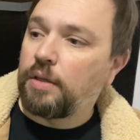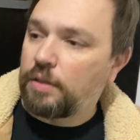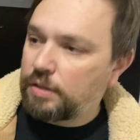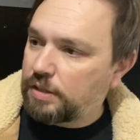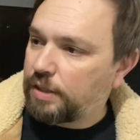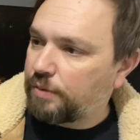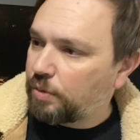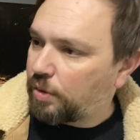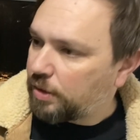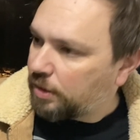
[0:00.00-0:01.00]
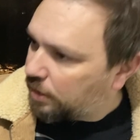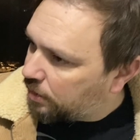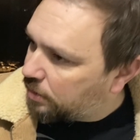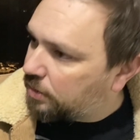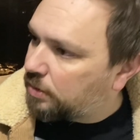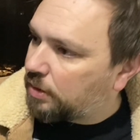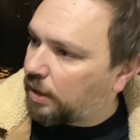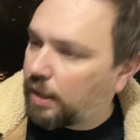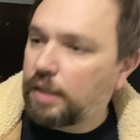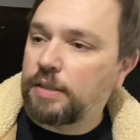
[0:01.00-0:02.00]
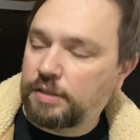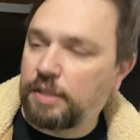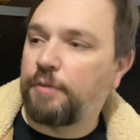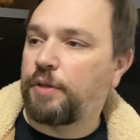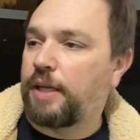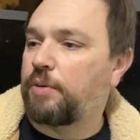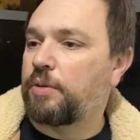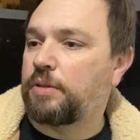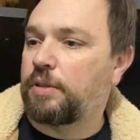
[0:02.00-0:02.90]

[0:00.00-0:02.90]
Stevie Wonder, except for that one,